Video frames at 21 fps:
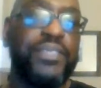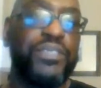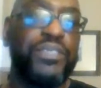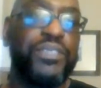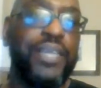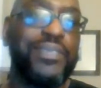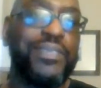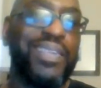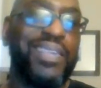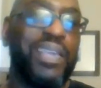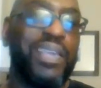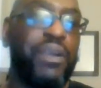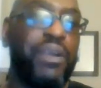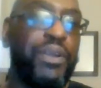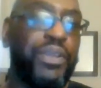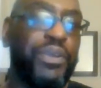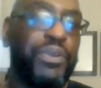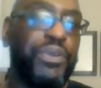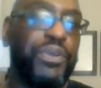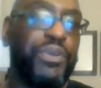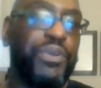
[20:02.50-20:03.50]
a
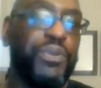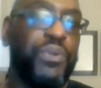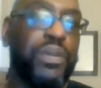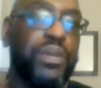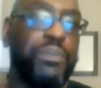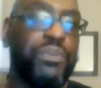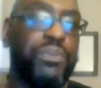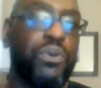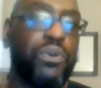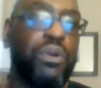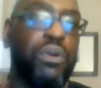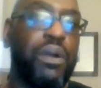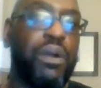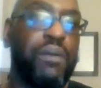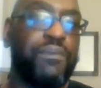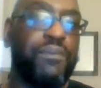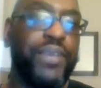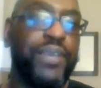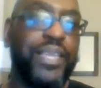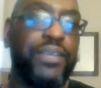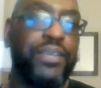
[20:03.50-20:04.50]
carrier, you want to broker
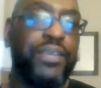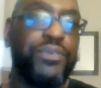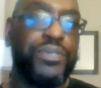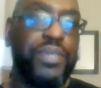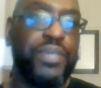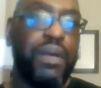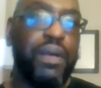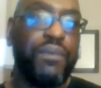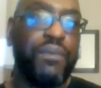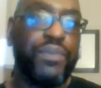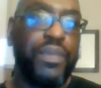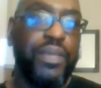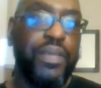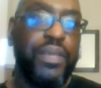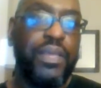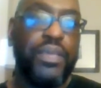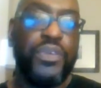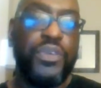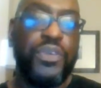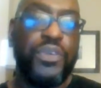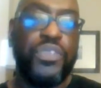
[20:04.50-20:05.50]
off freight yourself.
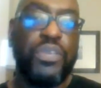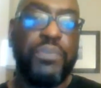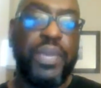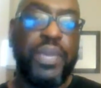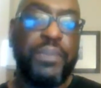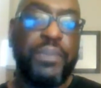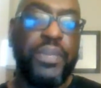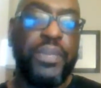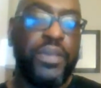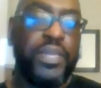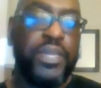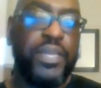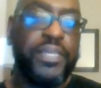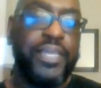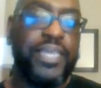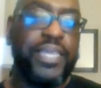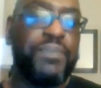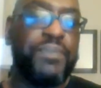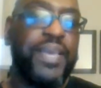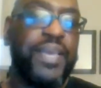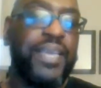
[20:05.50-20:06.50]
You may be looking to
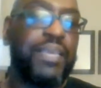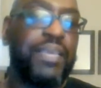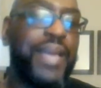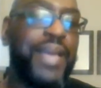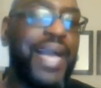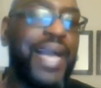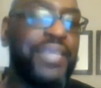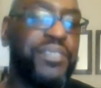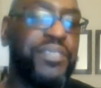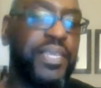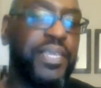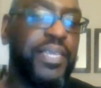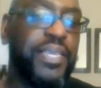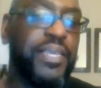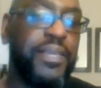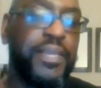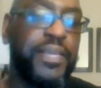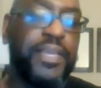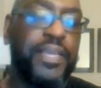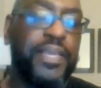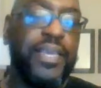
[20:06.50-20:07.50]
expand capacity,
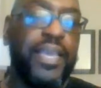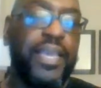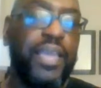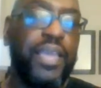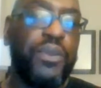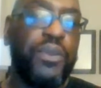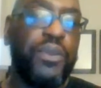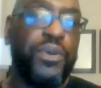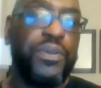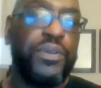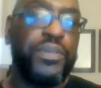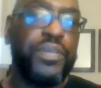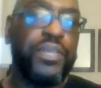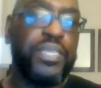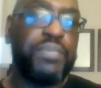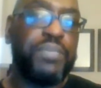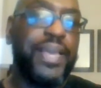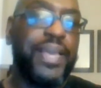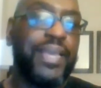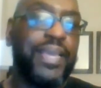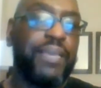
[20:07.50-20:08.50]
and in order to
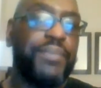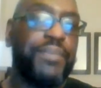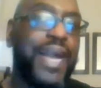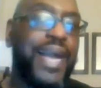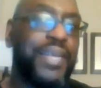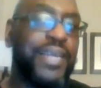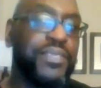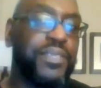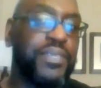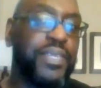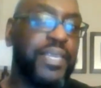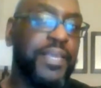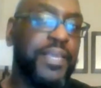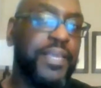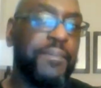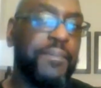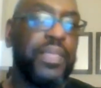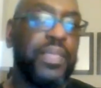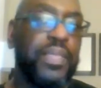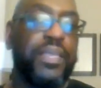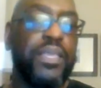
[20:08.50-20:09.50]
expand capacity,
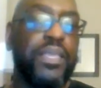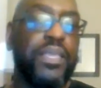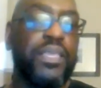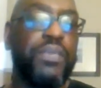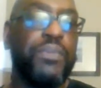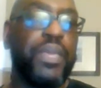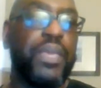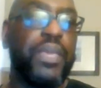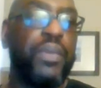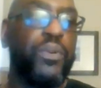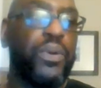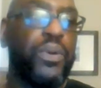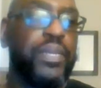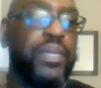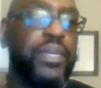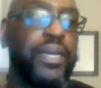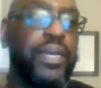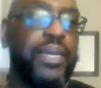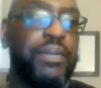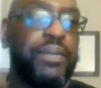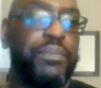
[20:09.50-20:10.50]
you may want
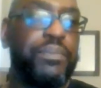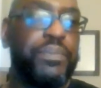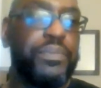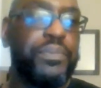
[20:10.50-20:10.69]
to